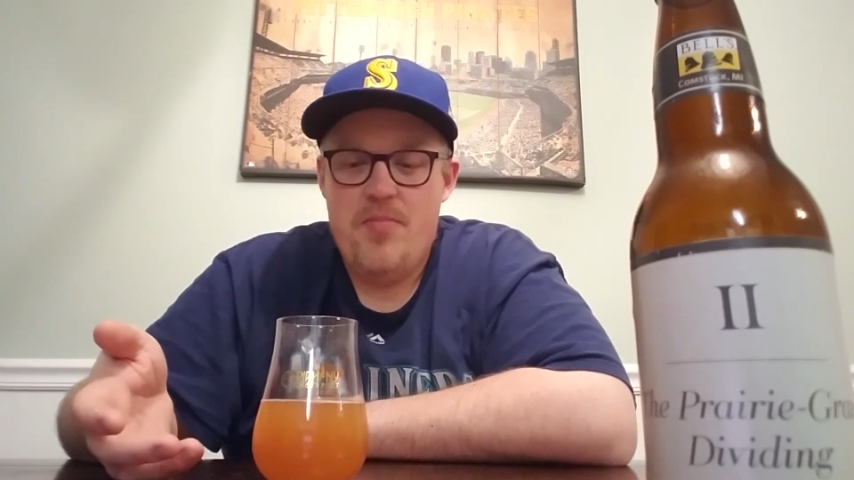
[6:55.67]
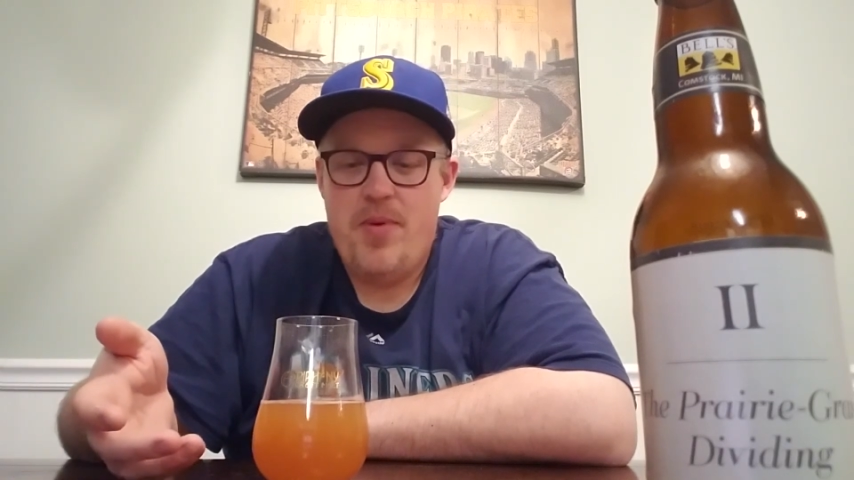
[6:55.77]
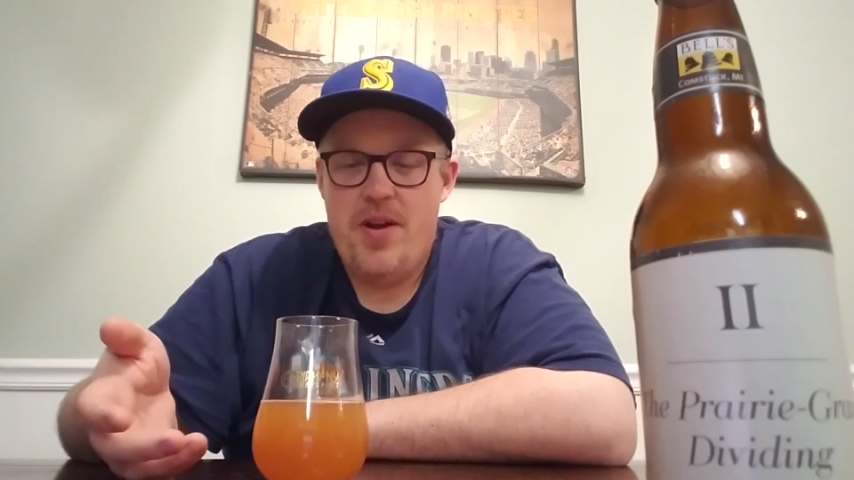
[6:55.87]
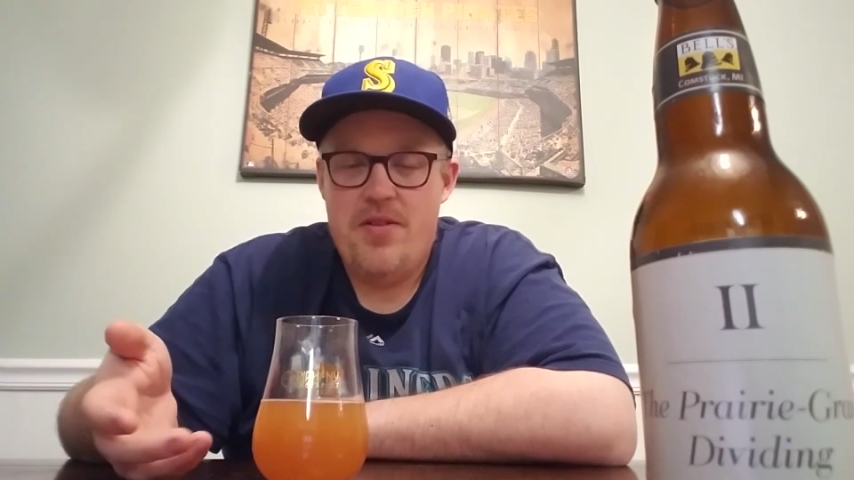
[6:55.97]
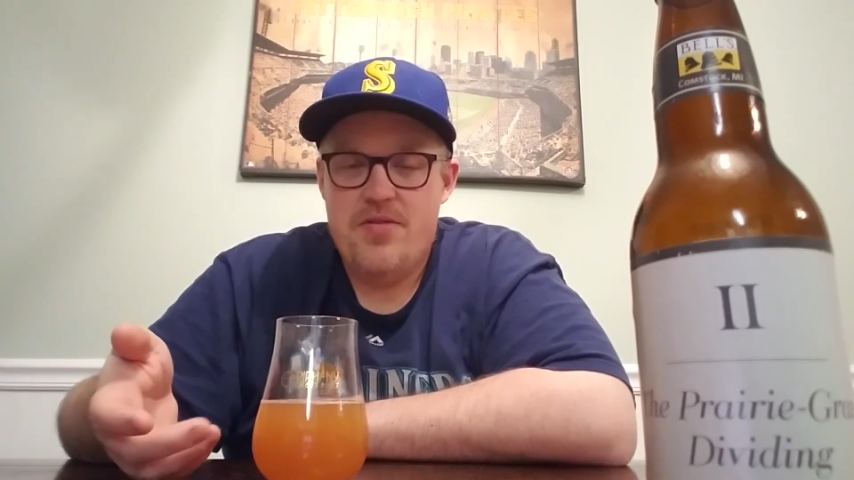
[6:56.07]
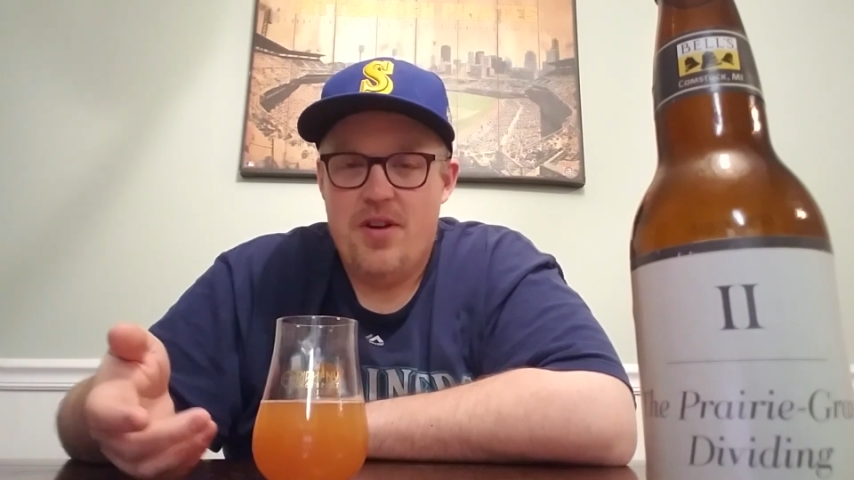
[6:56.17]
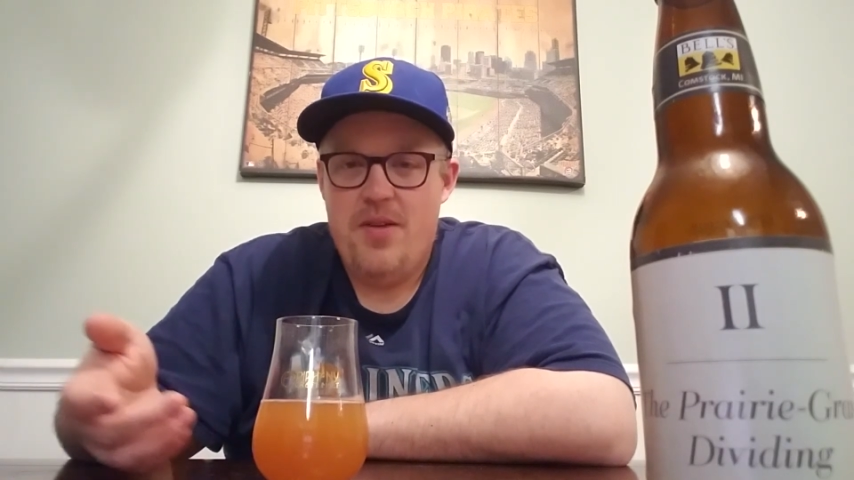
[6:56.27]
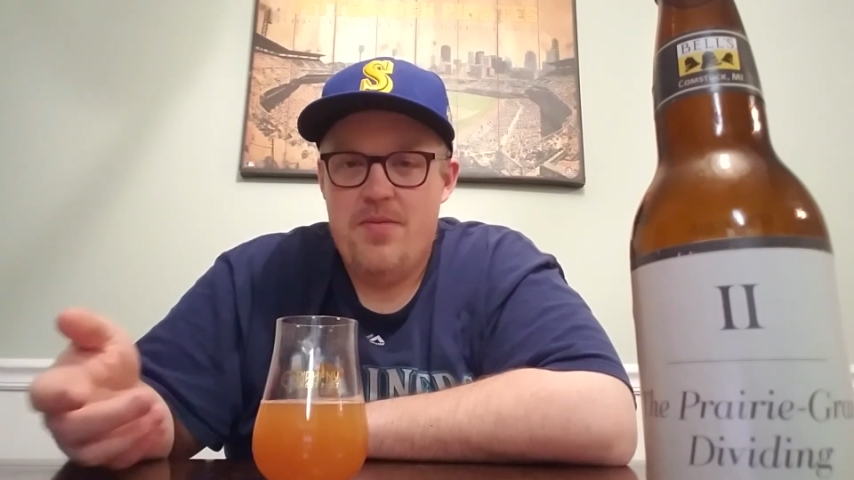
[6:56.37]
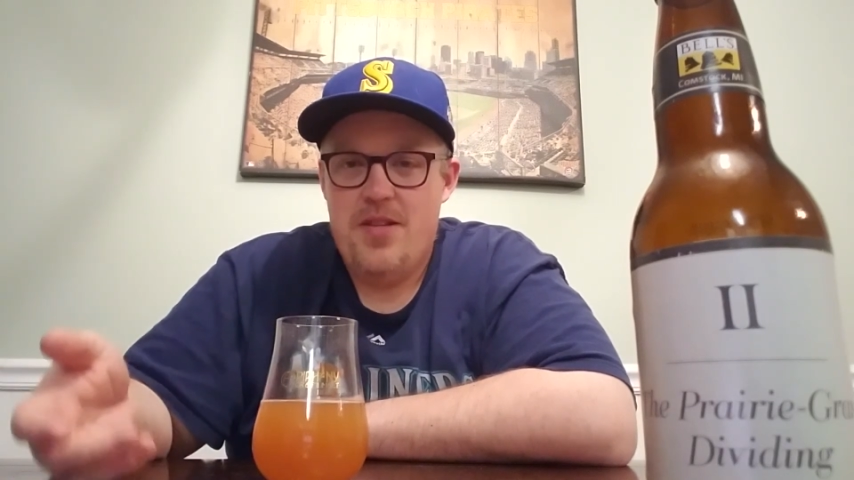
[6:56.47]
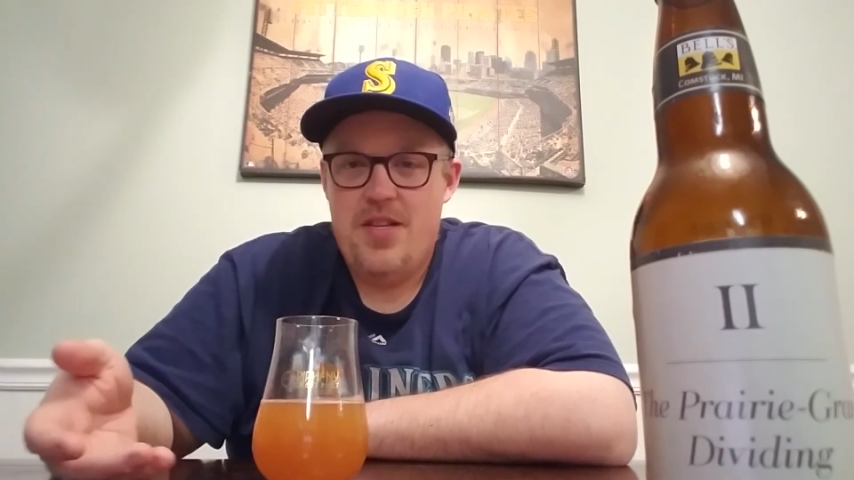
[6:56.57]
better
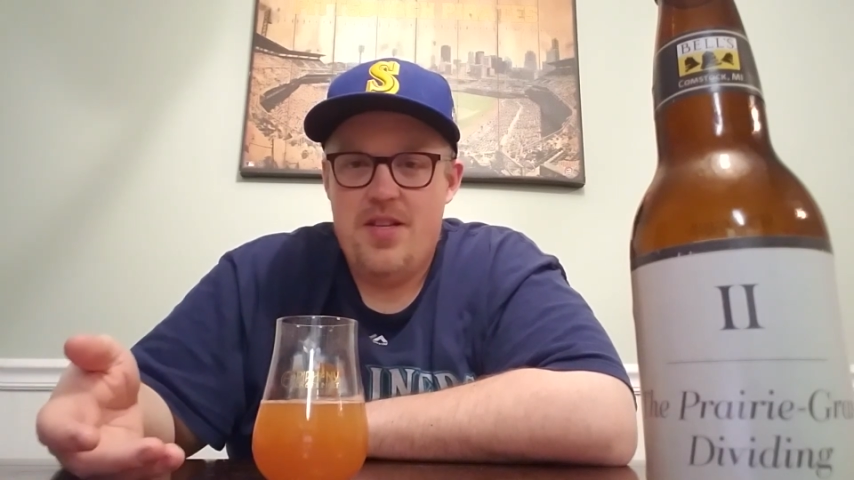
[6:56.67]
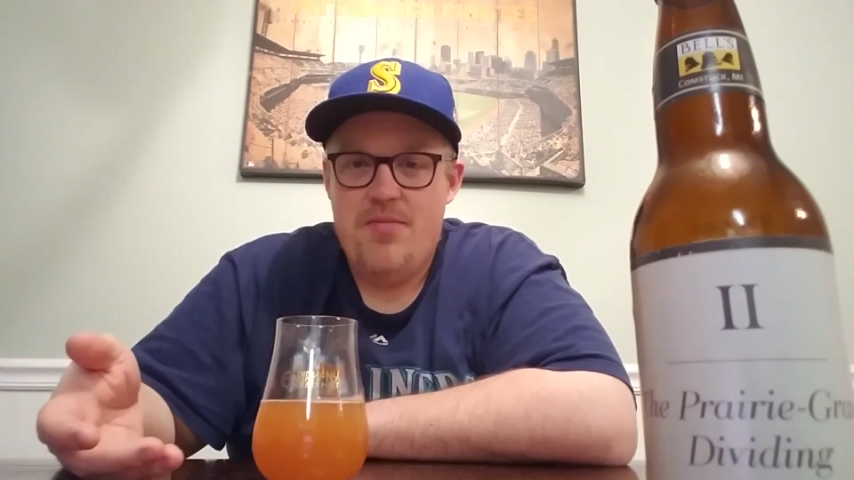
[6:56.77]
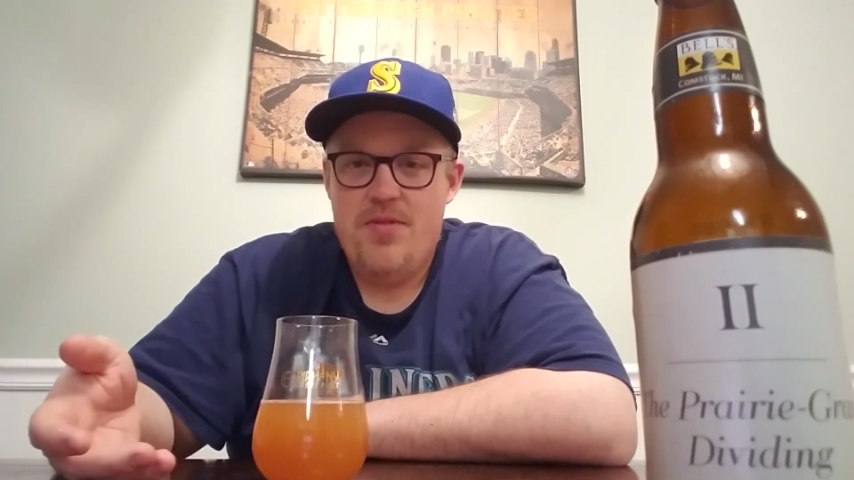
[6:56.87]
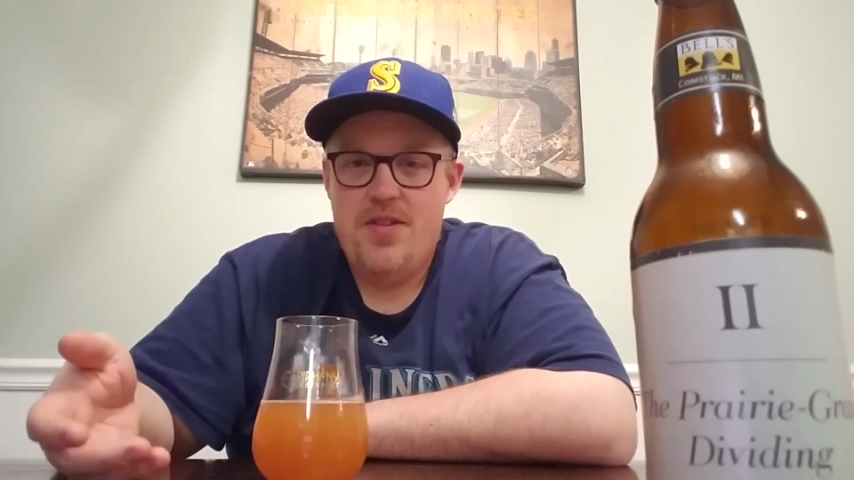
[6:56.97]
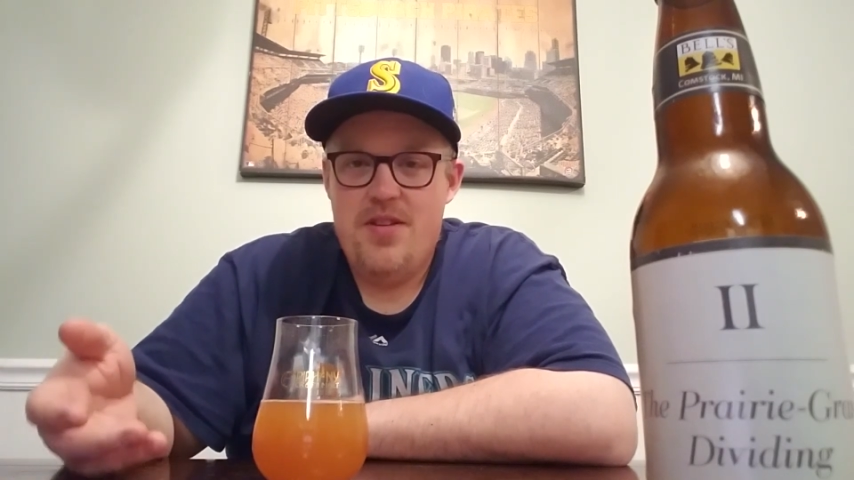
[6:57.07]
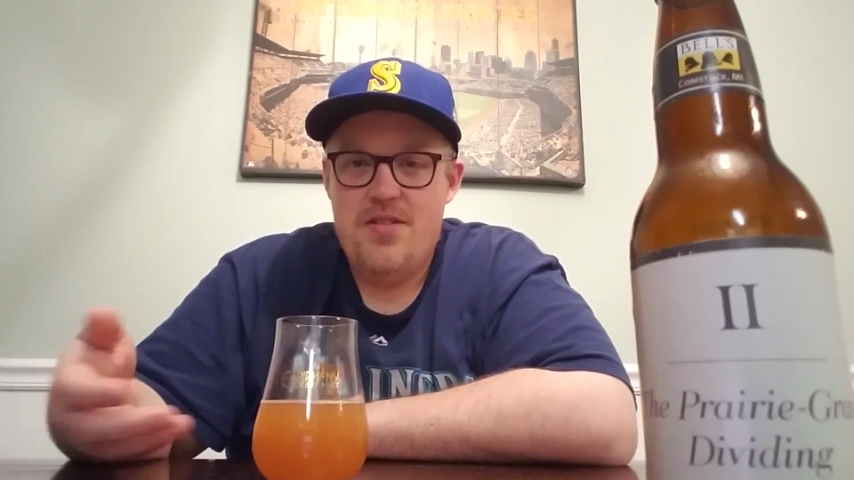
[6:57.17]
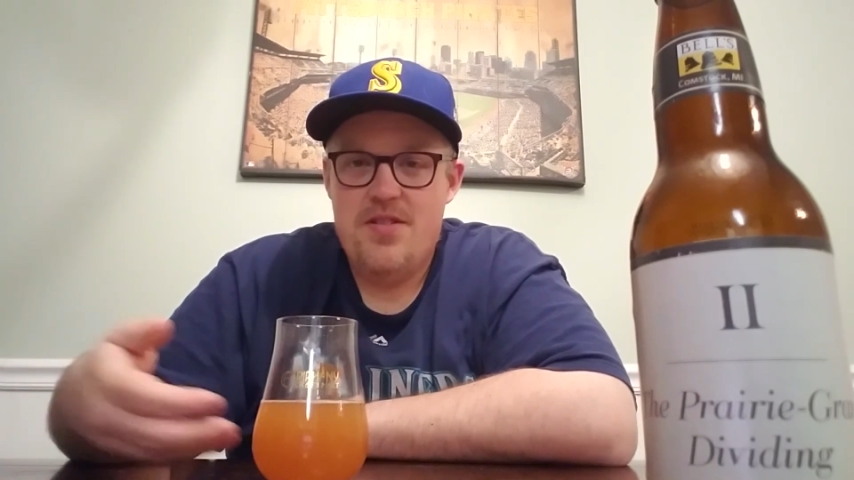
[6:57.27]
job than they did with this.